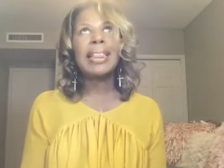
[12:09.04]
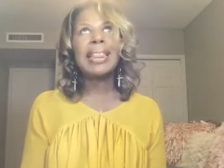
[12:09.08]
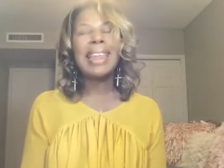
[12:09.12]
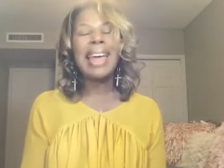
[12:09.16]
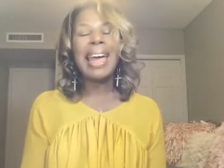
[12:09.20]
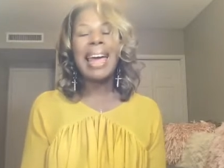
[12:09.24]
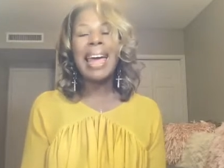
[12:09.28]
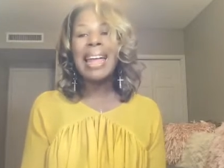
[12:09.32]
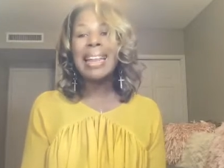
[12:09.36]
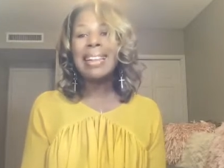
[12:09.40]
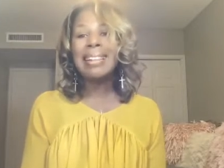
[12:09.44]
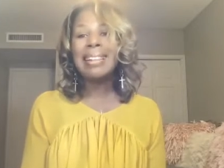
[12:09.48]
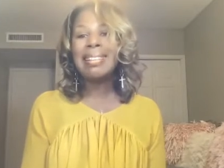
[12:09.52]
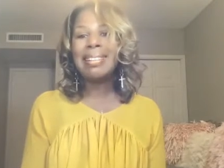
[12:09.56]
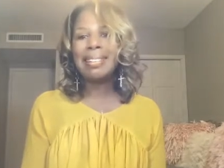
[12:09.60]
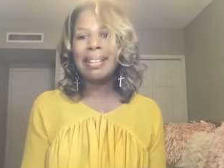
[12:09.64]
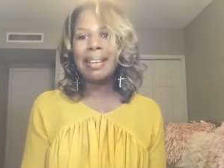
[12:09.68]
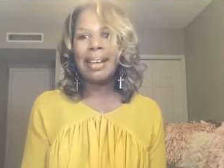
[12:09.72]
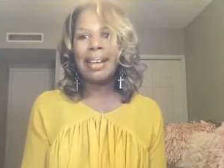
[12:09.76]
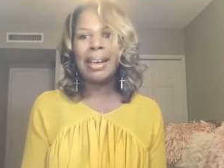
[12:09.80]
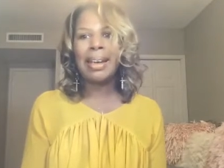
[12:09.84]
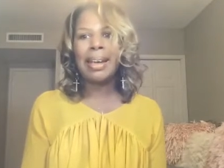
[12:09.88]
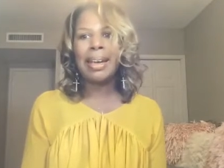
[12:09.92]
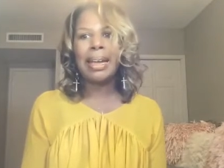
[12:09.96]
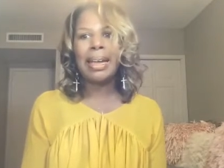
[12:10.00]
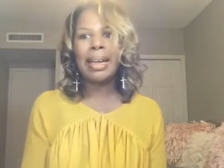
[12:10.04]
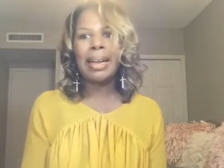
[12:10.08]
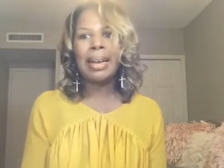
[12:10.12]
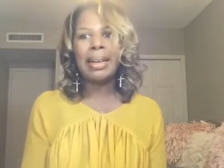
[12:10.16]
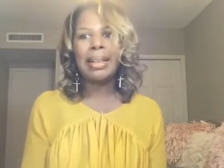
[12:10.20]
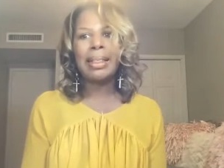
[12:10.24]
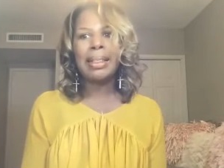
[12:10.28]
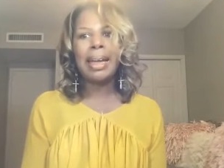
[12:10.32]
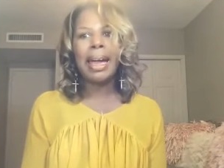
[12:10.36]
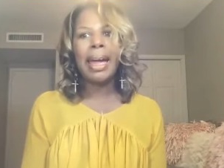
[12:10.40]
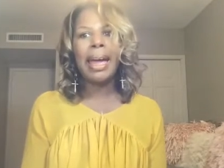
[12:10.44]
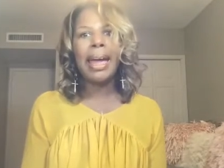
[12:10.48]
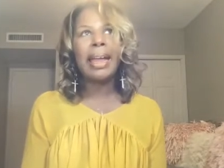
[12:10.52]
That said,
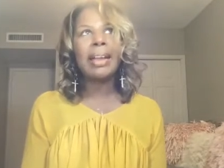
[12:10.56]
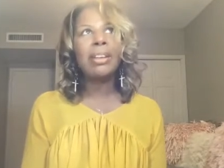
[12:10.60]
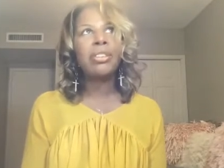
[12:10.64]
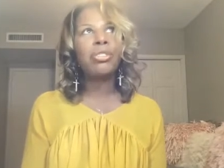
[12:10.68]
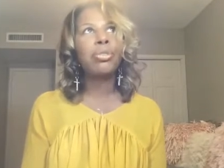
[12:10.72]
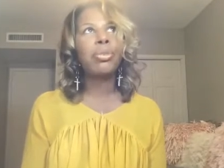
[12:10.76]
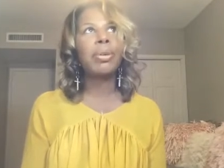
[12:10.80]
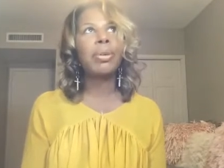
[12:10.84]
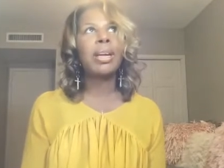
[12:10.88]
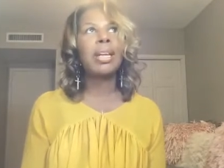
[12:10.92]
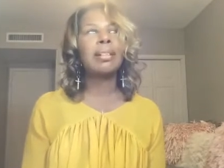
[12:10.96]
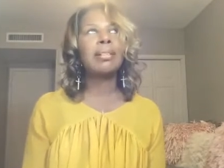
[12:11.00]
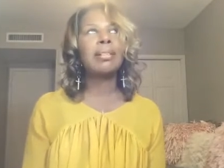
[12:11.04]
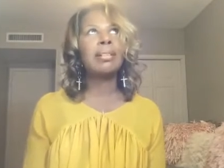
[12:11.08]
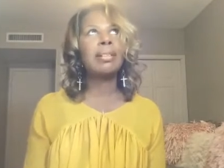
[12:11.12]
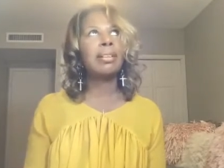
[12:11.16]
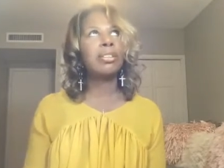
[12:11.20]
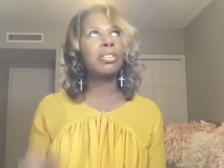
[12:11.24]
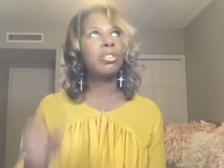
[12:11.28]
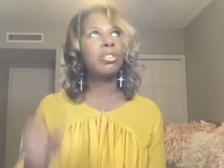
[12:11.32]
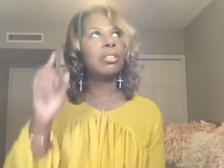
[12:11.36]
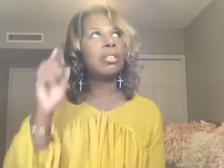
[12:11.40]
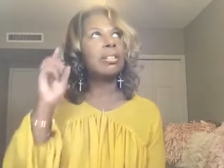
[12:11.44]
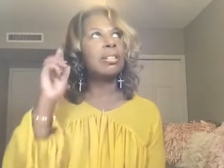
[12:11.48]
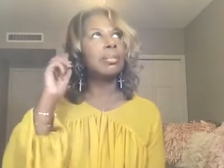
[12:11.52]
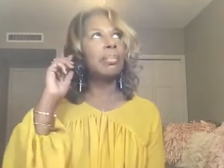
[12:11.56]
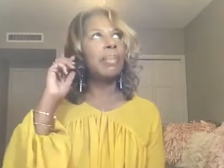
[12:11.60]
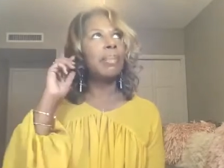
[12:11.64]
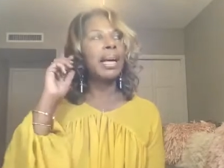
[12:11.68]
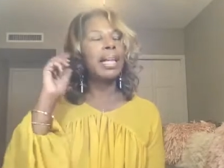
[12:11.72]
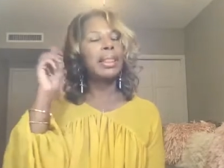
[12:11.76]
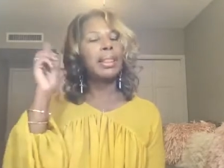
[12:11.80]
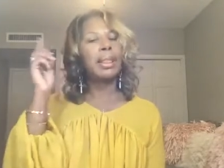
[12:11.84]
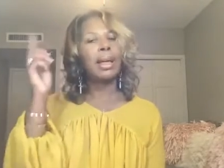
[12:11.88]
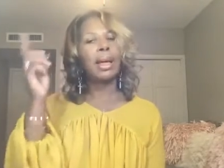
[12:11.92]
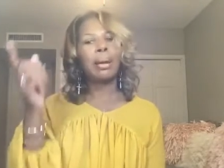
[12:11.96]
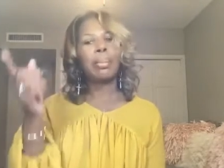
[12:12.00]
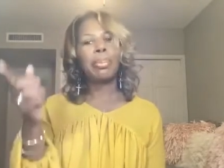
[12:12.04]
that transitions
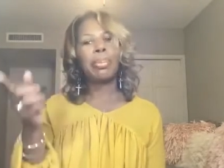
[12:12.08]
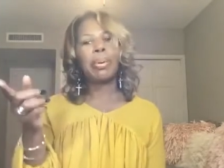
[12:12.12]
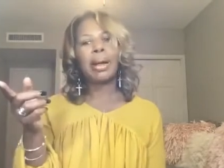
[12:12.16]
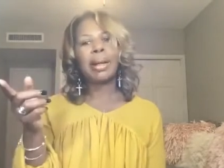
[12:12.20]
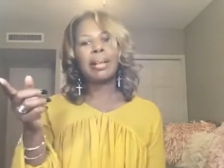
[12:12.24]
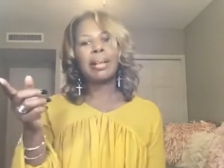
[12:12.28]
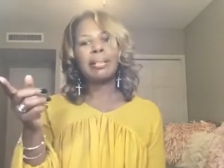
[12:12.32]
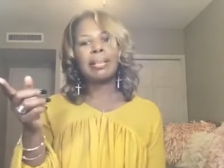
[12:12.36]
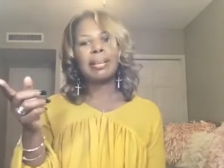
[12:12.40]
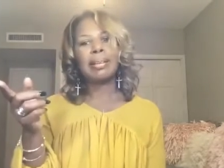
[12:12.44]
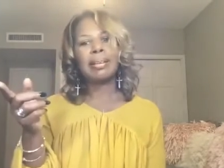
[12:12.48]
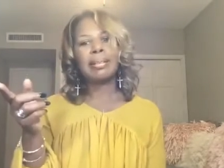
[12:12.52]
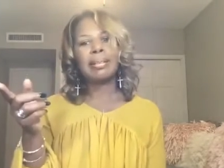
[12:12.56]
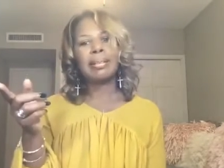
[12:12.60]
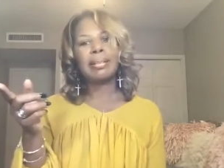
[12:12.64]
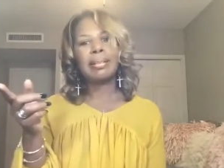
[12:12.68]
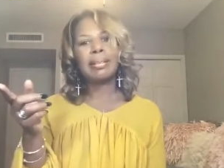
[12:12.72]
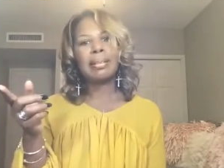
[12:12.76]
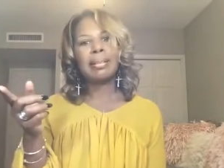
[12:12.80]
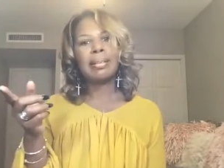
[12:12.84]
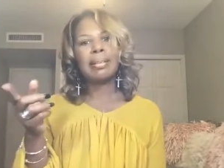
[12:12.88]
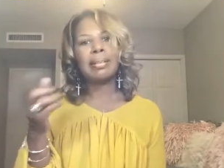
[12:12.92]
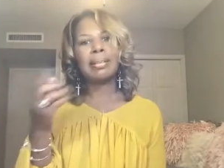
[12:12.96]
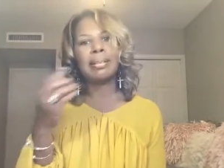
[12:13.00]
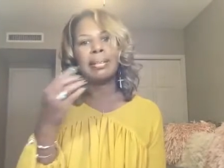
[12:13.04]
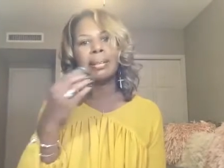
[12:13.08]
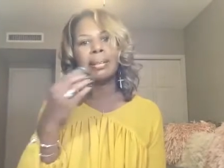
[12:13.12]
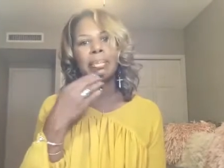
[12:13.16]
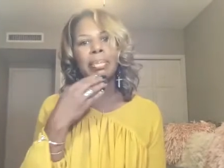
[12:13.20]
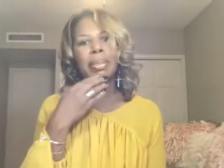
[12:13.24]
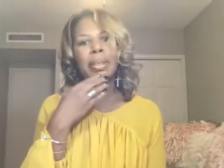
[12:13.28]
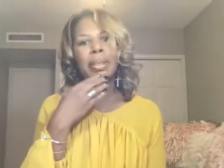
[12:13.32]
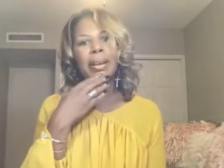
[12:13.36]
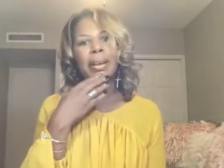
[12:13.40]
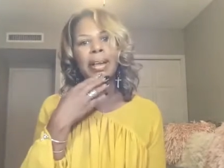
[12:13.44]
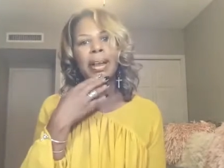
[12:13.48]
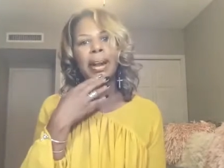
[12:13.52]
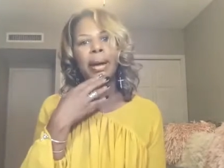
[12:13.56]
my thought processes into
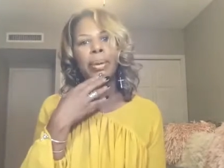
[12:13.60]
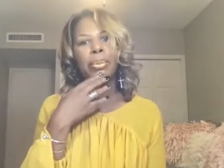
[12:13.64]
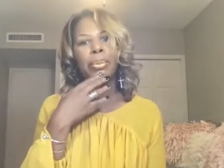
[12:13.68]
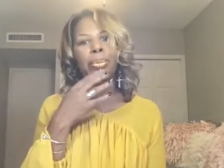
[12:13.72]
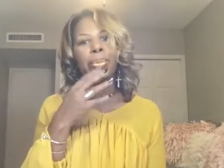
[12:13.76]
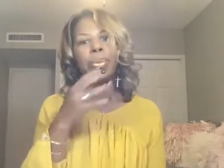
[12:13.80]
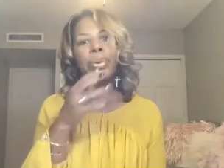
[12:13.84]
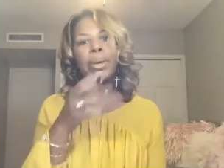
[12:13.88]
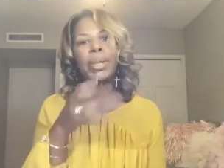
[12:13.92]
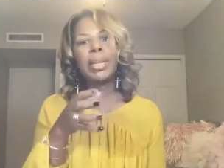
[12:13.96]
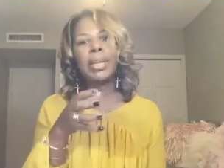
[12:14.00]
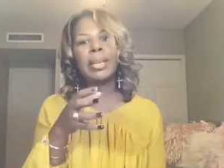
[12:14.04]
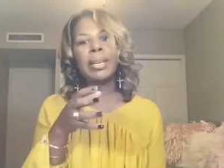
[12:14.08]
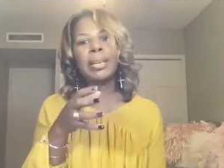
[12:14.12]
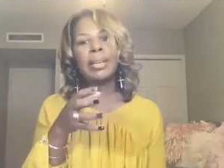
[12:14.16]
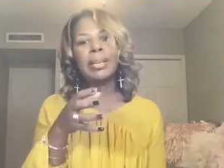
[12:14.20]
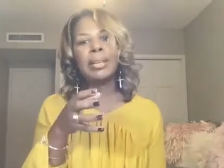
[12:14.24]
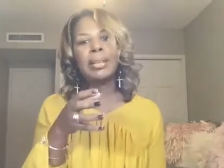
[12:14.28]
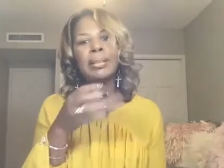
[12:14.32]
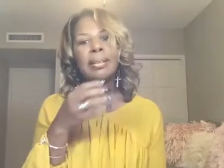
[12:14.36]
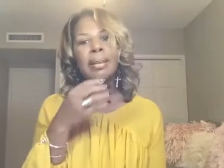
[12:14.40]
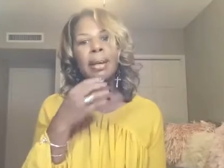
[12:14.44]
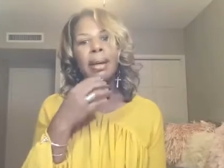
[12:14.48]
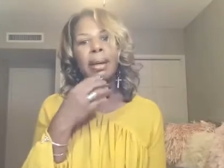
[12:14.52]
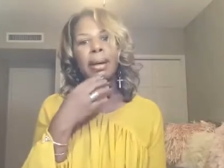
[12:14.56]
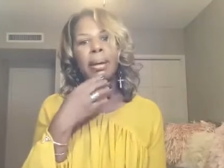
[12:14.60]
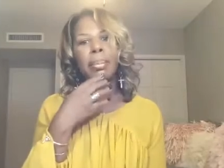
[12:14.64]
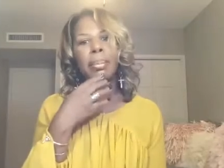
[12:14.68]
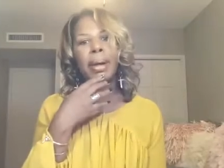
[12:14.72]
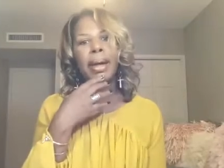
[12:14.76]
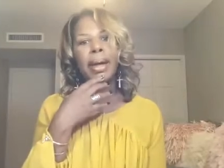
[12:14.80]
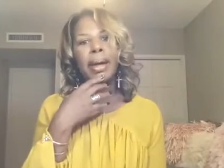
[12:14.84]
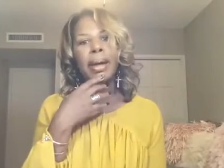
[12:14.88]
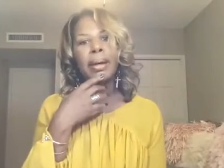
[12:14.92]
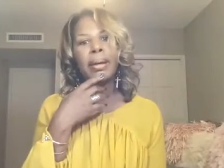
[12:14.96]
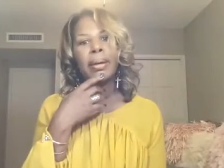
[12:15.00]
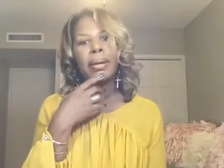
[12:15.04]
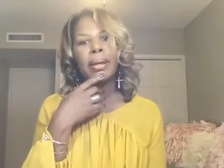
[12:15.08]
something that I really didn't talk
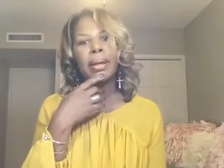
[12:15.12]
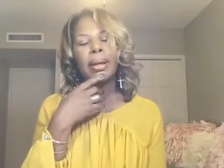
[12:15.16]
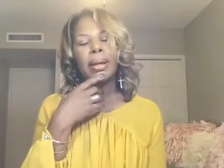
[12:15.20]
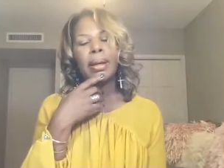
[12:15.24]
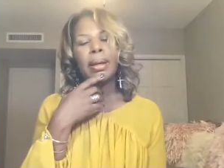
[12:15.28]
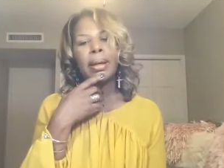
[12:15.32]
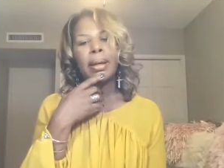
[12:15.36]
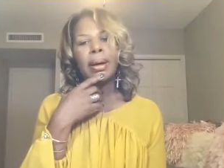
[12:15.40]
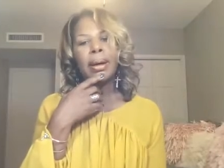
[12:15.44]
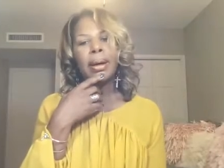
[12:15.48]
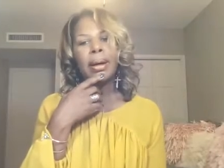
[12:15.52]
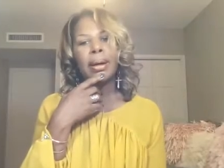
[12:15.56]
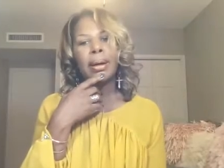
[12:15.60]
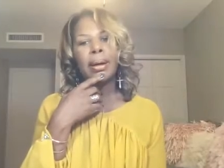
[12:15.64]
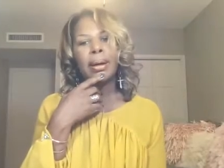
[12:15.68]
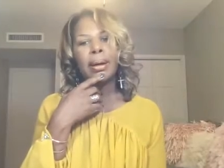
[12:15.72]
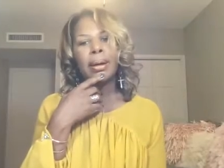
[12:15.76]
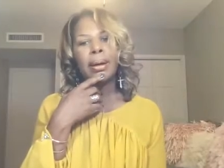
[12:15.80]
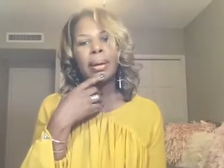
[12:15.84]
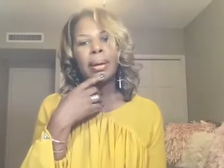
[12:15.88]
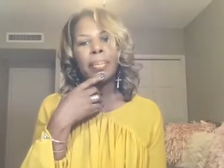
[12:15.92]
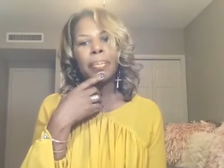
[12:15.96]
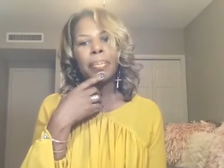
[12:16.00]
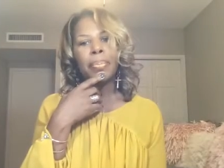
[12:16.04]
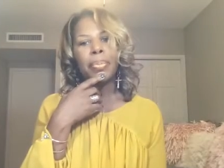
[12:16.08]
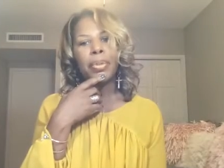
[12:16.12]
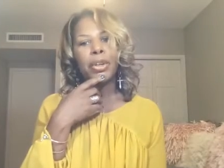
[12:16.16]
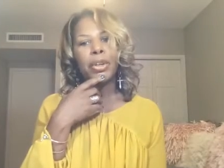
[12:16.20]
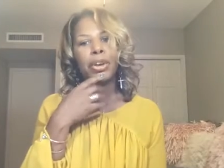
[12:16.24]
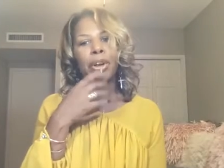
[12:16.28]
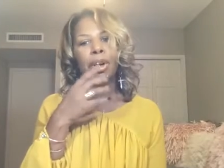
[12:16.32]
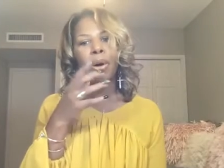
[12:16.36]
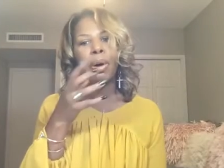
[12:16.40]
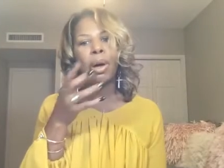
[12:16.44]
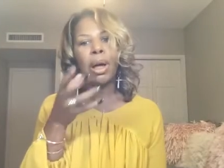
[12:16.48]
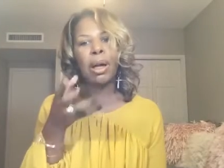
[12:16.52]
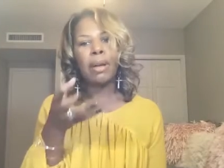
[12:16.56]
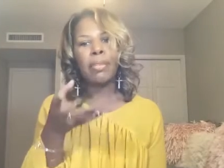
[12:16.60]
about,
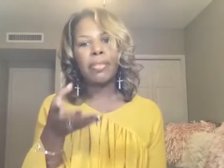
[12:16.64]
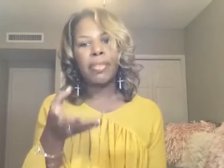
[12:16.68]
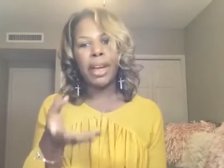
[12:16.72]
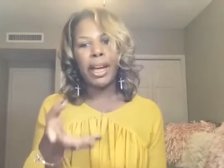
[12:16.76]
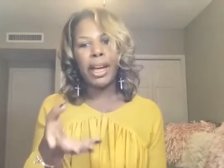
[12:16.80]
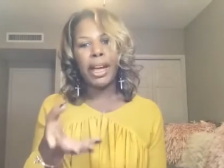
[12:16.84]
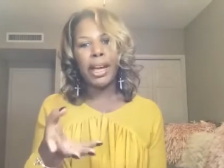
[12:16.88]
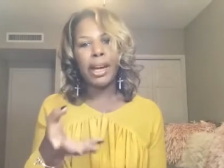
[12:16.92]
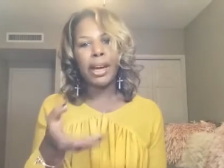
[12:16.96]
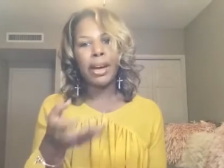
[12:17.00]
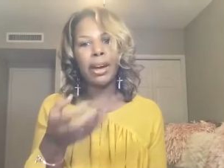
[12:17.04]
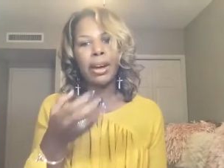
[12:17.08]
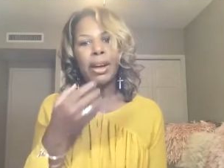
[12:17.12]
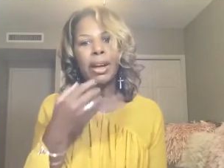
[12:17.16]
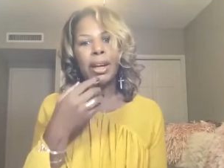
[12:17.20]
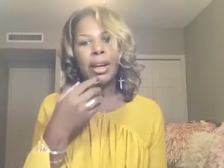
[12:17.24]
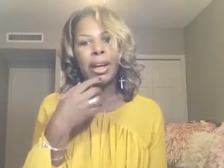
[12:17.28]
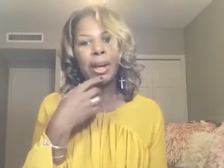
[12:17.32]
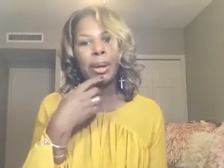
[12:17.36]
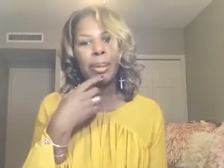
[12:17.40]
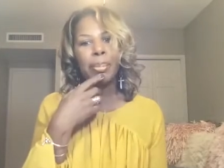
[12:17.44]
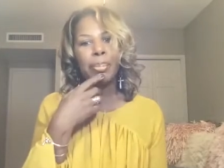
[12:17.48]
off air.